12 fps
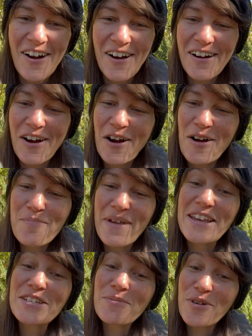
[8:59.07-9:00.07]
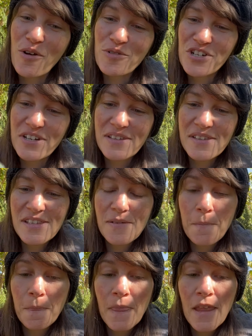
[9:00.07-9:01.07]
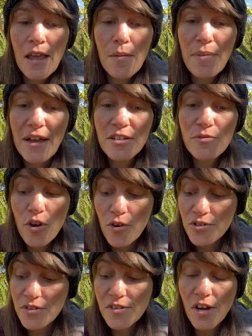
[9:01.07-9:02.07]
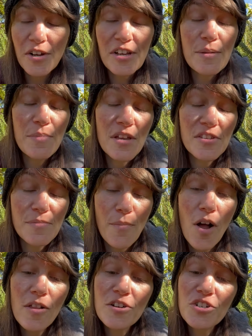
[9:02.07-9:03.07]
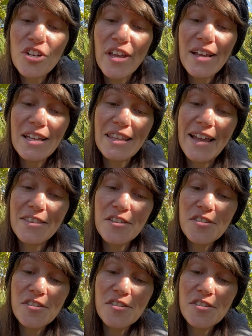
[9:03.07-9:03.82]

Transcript: are our Bantam Cochins. Bantam Cochins are going to be a smaller chick like the